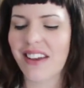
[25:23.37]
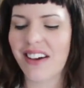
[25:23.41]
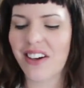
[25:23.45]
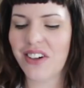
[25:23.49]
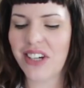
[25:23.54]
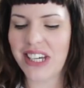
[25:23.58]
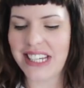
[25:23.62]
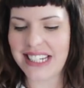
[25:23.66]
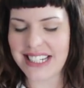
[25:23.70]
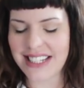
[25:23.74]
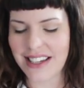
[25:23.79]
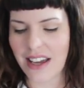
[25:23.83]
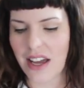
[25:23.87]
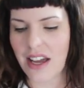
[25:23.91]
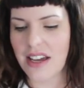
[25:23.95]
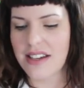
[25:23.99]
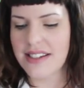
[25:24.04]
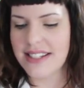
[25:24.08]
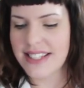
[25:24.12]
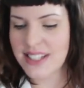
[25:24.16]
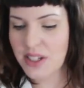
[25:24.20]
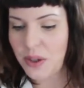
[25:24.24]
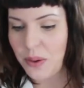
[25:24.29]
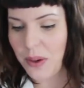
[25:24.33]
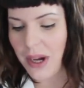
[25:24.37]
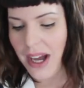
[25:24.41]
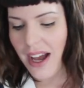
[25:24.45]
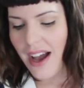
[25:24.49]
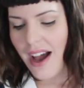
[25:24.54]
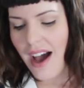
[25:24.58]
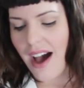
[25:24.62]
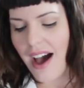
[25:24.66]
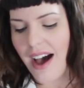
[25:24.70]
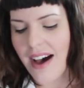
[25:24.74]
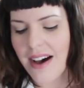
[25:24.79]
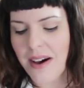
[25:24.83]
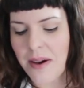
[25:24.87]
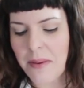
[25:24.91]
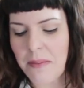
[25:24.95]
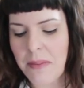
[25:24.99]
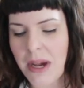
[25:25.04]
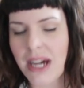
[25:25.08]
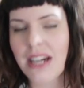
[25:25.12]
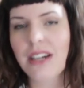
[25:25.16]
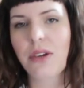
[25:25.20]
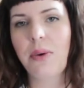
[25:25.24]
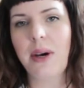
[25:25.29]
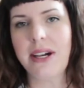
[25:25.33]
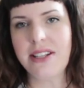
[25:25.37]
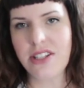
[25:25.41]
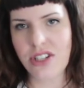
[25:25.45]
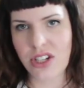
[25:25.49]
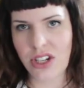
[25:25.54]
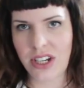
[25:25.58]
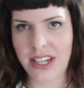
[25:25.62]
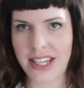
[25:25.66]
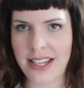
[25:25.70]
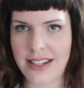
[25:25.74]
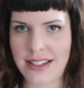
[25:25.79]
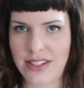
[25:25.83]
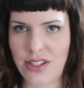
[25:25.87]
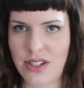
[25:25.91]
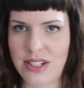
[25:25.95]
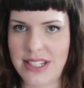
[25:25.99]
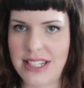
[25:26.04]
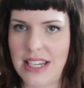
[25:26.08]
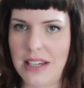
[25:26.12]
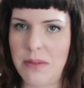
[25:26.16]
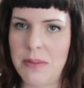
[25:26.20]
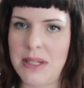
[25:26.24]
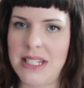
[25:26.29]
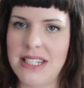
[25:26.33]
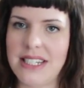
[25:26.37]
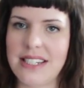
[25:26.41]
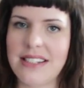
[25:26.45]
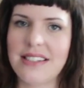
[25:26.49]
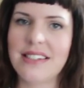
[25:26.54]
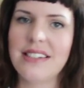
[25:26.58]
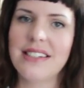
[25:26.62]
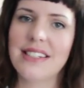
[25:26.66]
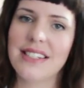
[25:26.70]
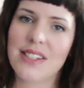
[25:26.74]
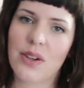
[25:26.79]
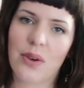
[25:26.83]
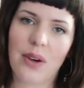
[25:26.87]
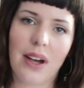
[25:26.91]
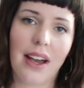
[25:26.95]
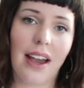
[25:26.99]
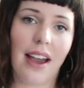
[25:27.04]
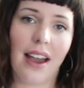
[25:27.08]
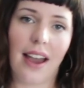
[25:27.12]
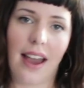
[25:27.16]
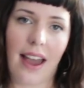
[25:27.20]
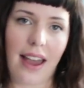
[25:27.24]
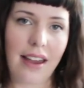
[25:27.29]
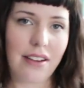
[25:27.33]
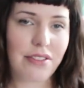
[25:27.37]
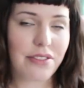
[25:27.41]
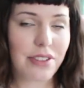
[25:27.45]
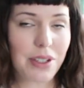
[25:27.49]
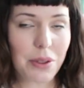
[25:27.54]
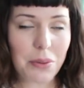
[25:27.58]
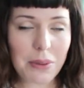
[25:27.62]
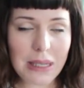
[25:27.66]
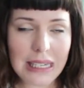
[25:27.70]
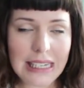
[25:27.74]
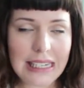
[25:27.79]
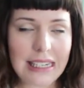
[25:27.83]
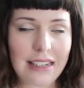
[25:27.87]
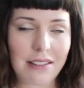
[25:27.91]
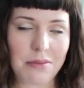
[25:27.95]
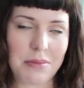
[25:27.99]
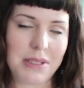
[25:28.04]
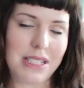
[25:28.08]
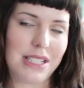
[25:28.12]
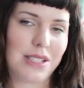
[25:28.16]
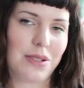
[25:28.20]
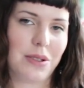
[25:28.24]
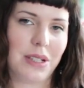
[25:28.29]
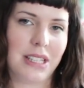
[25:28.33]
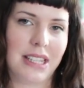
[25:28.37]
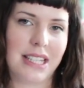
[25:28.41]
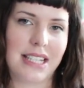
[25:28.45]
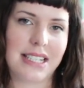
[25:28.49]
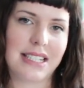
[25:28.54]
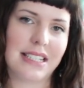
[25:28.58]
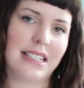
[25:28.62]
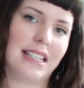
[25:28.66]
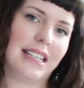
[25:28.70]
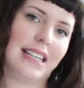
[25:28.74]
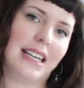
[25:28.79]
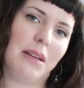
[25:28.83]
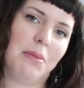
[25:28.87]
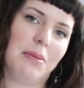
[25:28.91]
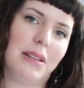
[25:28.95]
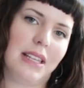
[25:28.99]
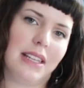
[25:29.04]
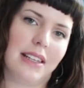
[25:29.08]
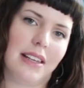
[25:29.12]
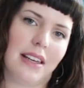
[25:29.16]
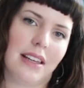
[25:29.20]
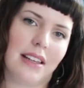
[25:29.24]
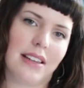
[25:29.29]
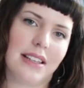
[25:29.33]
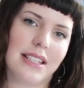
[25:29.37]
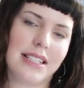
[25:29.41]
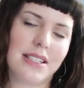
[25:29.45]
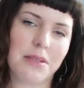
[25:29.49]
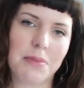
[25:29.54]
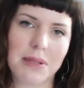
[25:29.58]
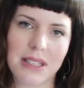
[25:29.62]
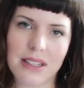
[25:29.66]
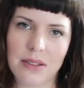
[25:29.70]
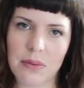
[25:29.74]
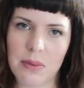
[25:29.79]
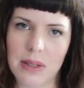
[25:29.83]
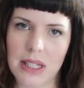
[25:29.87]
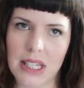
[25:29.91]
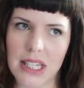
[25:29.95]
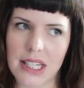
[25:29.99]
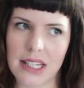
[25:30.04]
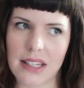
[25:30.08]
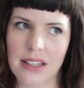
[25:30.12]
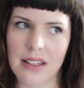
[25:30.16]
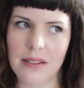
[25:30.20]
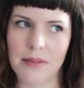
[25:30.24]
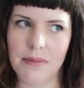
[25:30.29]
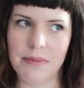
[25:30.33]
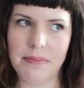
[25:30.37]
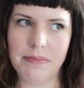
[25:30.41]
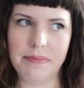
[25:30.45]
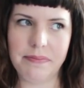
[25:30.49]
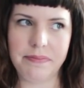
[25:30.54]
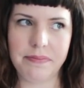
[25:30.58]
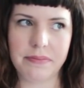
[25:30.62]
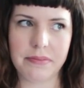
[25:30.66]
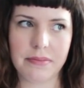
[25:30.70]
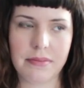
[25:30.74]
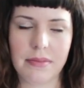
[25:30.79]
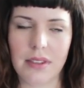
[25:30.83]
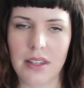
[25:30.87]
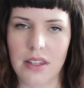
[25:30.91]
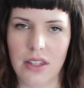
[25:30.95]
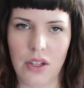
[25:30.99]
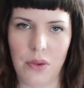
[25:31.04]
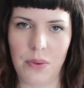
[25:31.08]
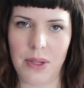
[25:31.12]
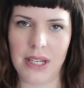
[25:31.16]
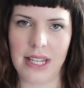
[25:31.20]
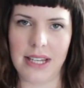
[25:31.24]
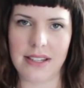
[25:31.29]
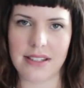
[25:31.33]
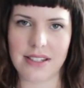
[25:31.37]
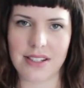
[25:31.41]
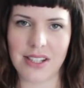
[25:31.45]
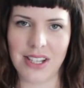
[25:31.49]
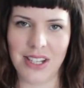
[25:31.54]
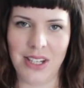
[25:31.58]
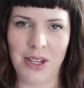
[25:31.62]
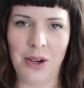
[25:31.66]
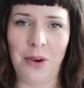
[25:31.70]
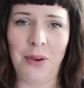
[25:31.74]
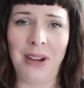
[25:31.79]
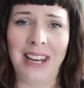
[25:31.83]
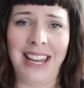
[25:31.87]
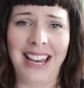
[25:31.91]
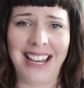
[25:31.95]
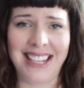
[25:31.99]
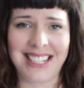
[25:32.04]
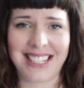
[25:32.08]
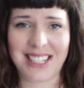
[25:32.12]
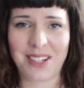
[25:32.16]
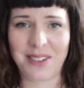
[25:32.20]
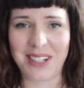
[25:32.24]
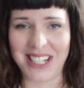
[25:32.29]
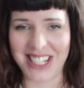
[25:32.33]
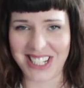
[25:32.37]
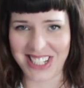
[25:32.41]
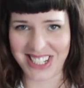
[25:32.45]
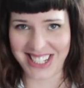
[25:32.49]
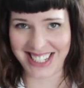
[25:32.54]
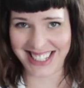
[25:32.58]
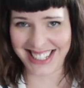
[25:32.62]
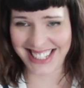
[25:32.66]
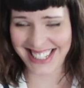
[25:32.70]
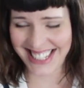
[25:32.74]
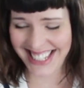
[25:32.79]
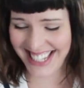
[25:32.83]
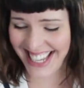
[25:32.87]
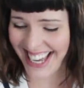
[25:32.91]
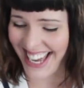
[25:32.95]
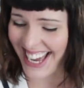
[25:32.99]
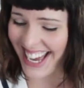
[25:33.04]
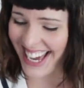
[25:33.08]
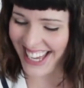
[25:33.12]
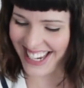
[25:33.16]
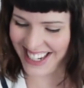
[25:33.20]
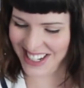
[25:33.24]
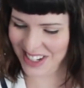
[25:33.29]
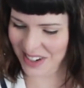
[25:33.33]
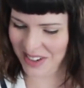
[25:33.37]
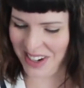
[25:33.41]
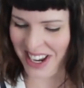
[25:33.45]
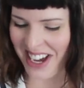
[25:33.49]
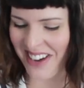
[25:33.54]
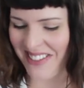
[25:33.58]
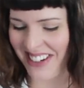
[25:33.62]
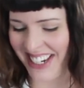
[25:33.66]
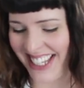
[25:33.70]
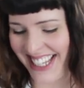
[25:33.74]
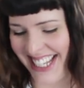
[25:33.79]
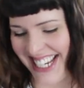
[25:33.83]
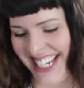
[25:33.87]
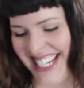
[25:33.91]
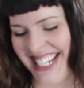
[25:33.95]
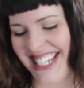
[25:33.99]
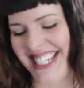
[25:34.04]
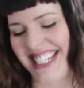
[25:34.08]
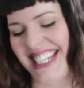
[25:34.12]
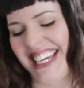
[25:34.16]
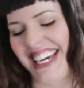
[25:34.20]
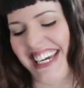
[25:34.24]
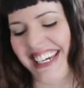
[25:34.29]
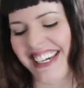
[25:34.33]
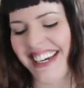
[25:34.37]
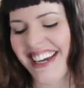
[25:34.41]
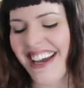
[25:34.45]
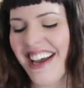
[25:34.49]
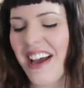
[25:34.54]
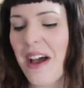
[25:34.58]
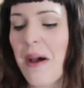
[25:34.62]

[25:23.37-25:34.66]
Right. So question and answer segment. So every week I've been doing this and I keep thinking this will be the week. No one asks questions and I don't have anything to say.